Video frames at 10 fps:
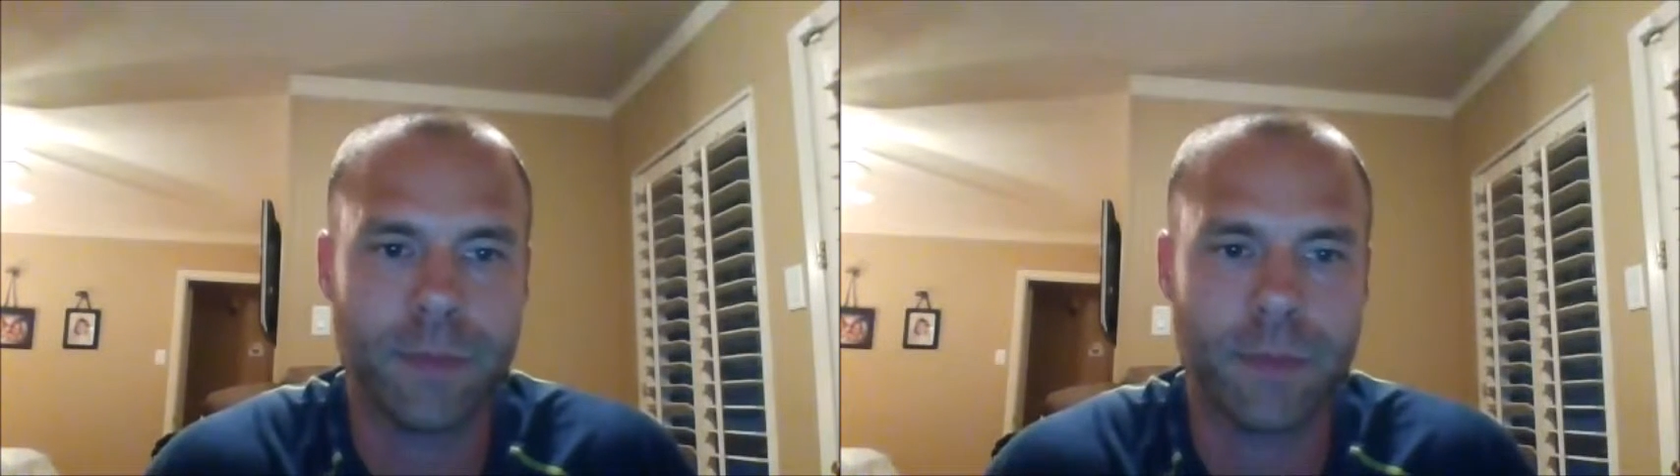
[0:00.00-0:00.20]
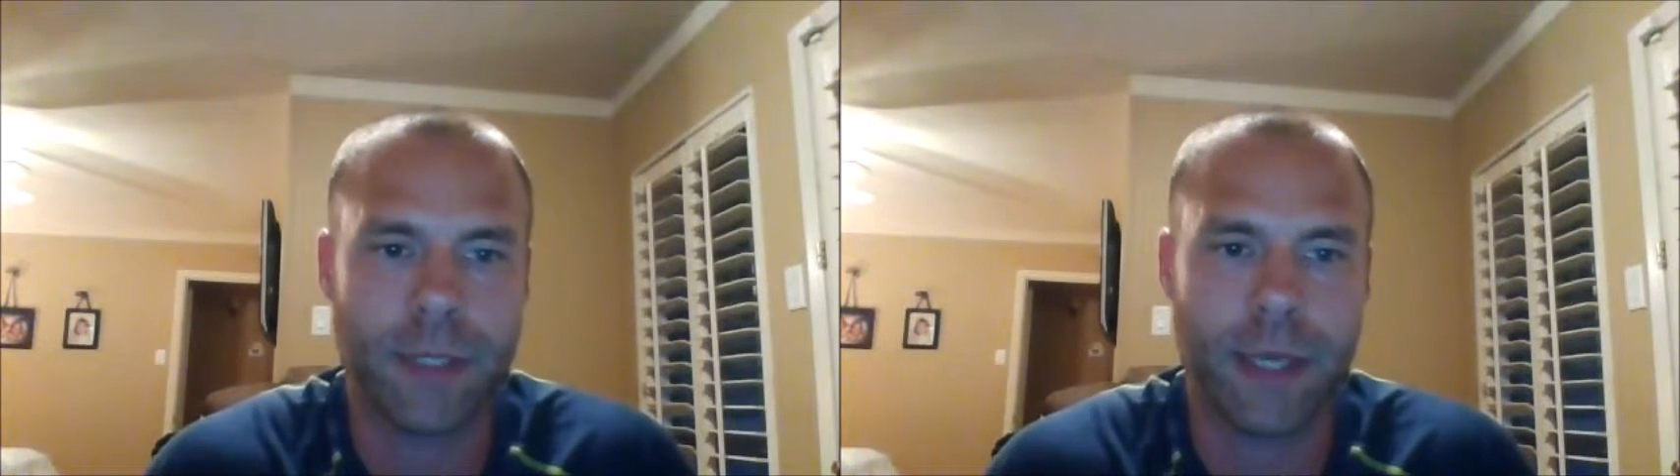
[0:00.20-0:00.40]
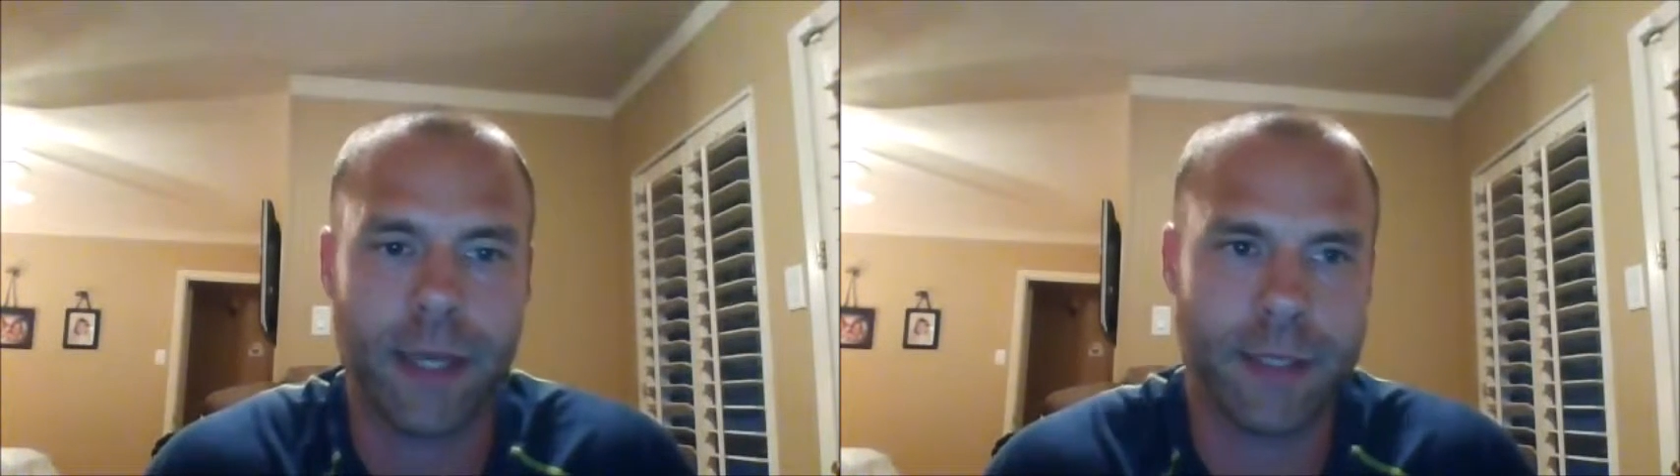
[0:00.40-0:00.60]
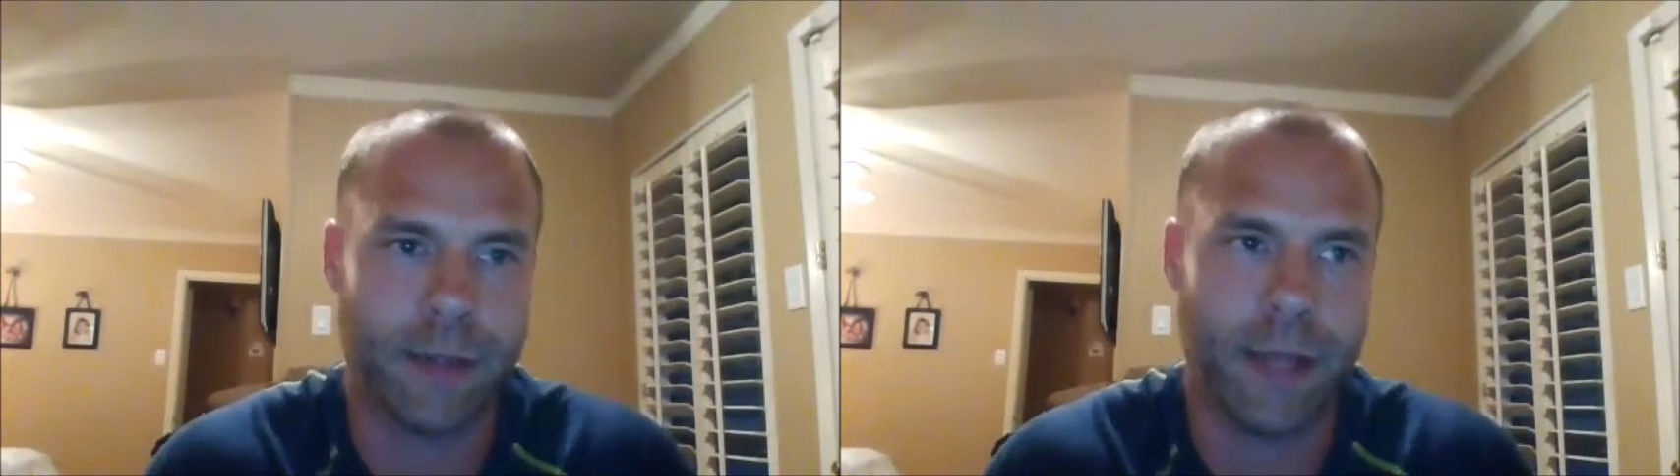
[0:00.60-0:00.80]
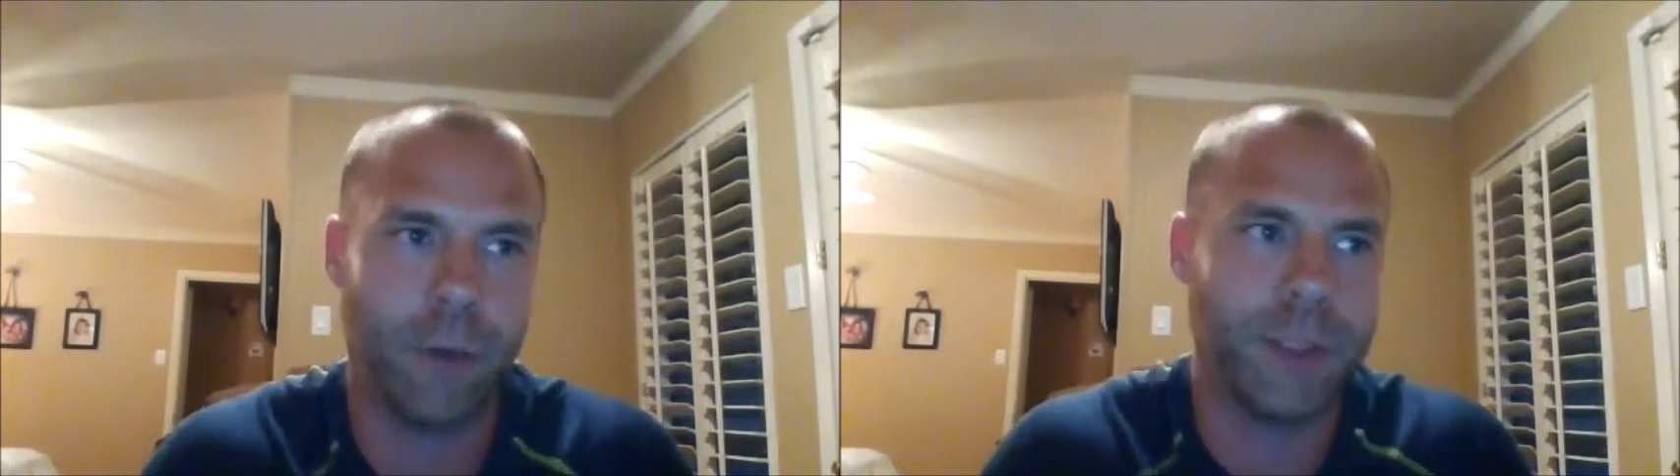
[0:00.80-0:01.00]

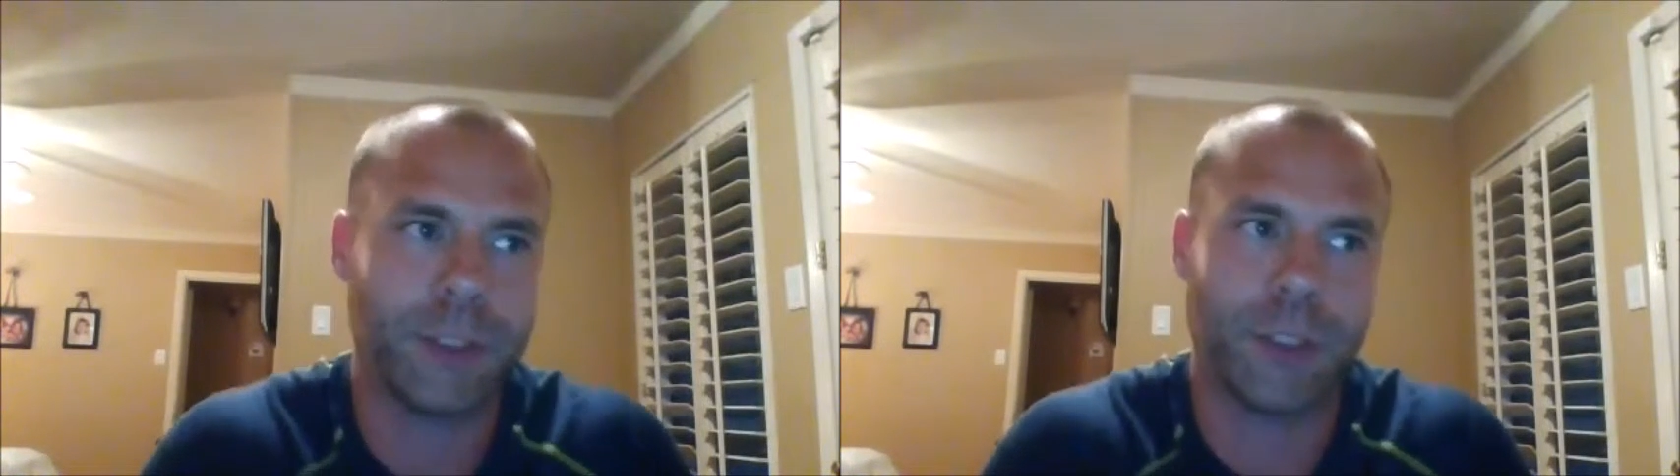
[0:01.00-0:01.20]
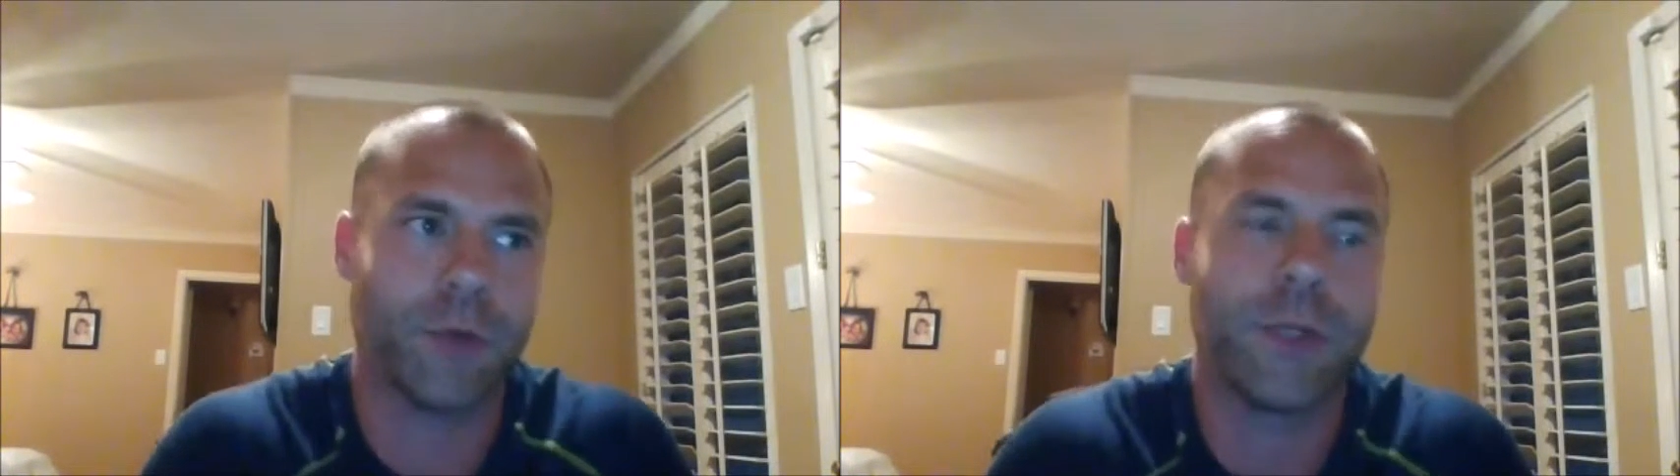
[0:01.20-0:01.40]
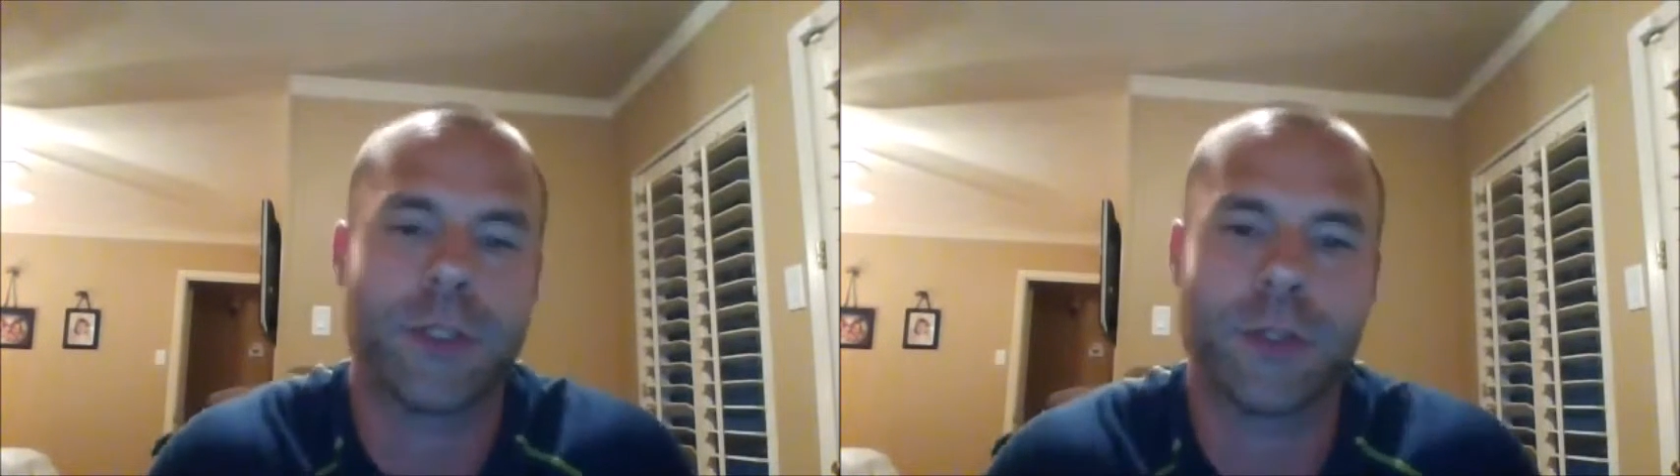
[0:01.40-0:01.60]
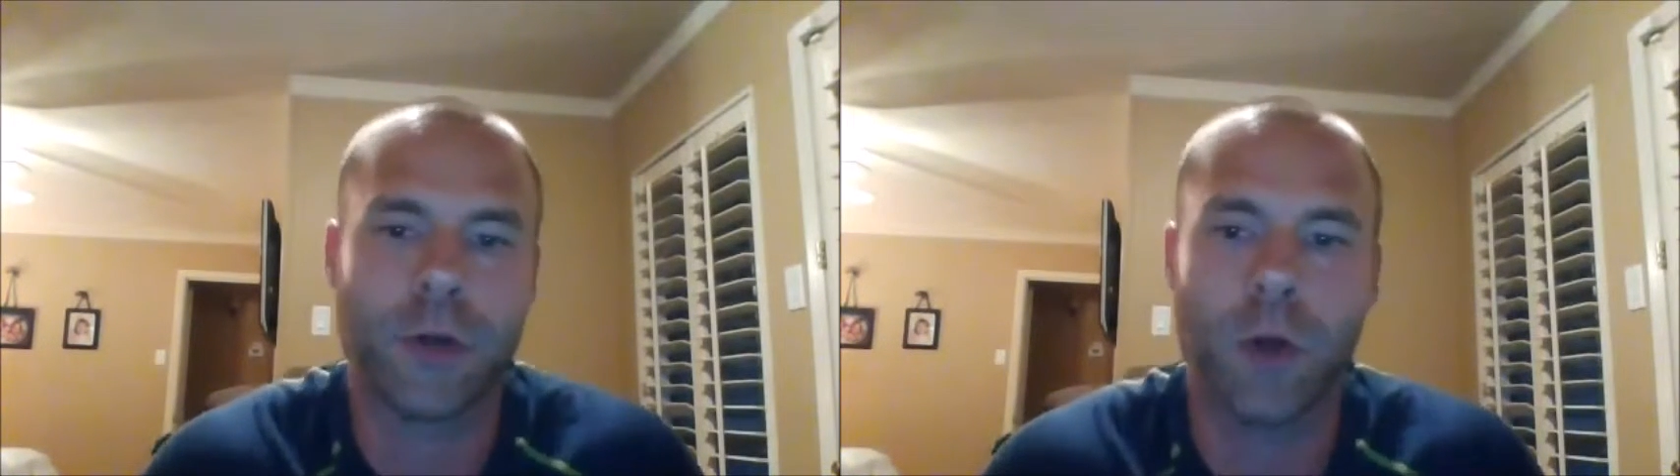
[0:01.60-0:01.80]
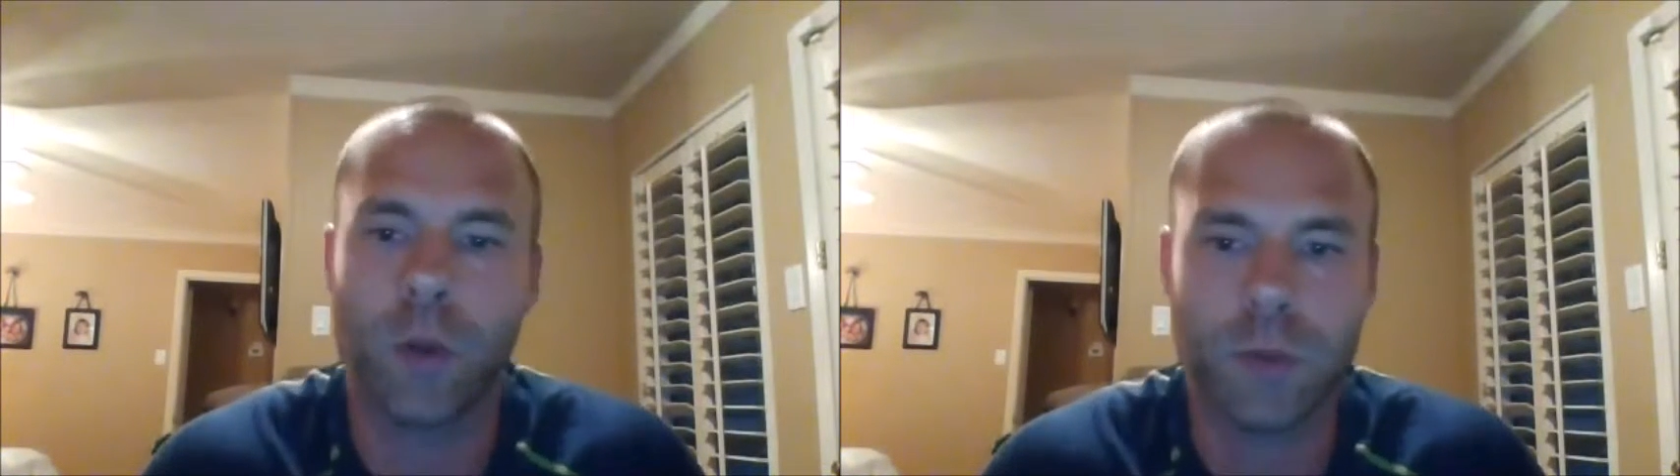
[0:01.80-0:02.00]
to help each other reach
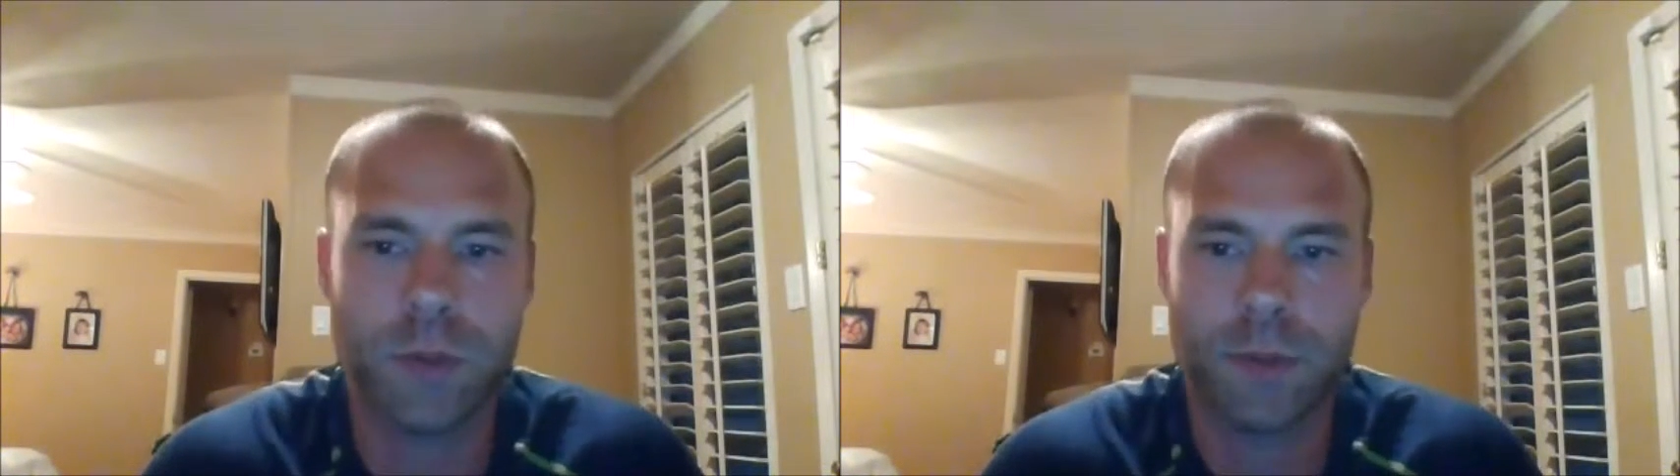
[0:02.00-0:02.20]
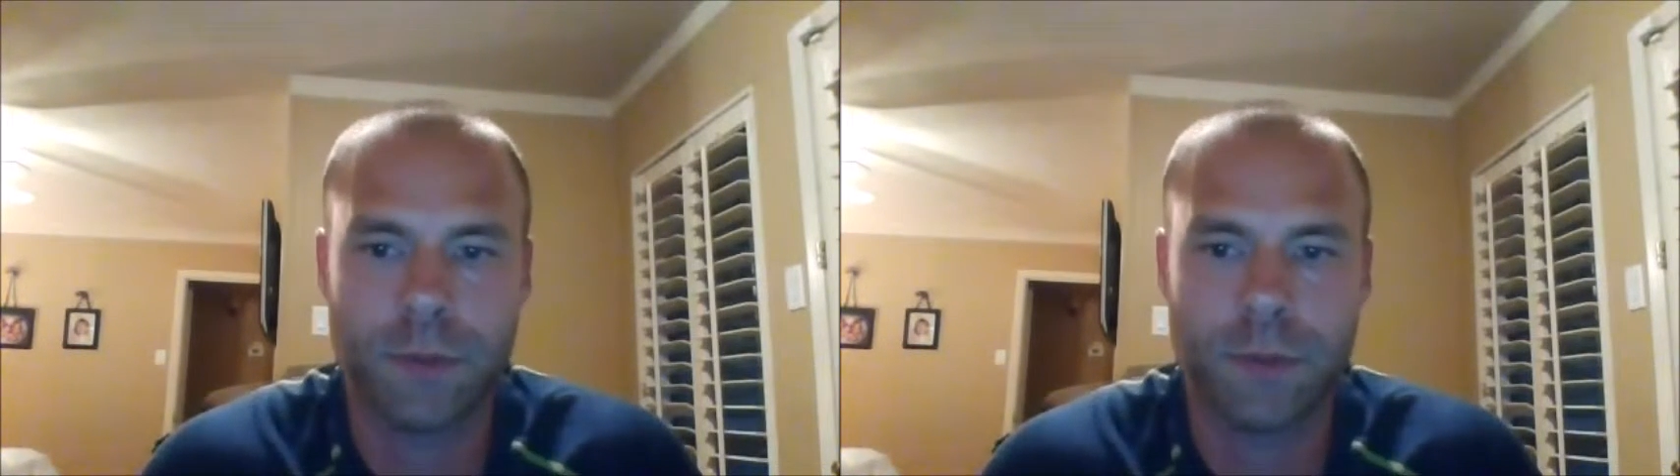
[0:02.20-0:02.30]
their goals.